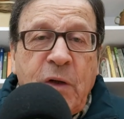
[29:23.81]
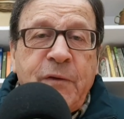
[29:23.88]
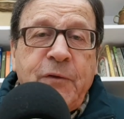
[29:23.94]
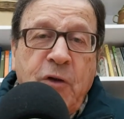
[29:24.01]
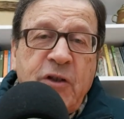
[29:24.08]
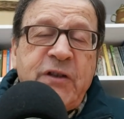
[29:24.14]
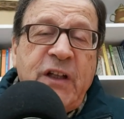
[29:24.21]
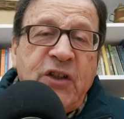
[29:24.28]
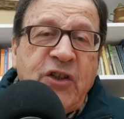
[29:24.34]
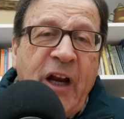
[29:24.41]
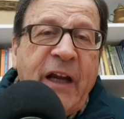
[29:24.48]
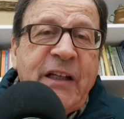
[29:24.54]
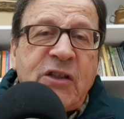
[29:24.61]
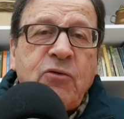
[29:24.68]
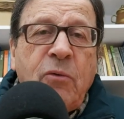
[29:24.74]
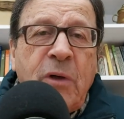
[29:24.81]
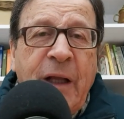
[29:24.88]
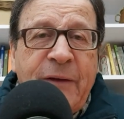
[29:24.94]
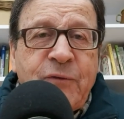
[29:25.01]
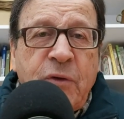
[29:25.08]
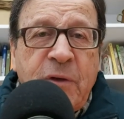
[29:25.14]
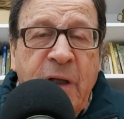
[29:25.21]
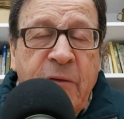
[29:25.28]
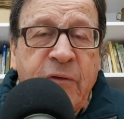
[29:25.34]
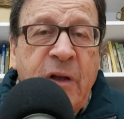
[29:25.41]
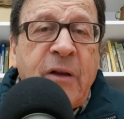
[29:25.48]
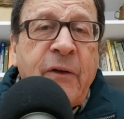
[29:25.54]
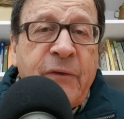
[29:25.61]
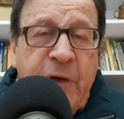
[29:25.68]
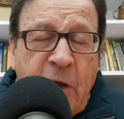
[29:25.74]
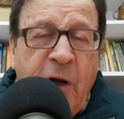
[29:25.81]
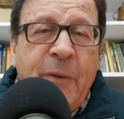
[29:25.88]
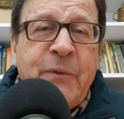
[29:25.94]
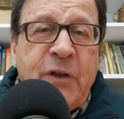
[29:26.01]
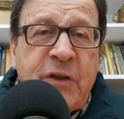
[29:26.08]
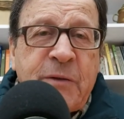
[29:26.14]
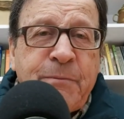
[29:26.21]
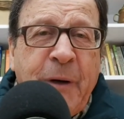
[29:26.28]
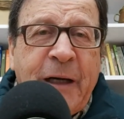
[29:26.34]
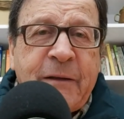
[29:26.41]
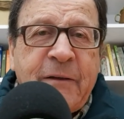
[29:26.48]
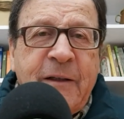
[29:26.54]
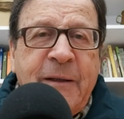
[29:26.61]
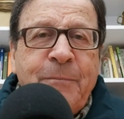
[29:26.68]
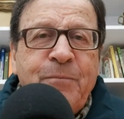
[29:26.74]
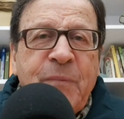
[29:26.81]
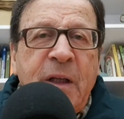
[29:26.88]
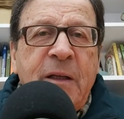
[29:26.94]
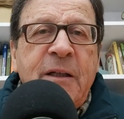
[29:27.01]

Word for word: Of course, the Chinese will have to get rid of the Communist Party,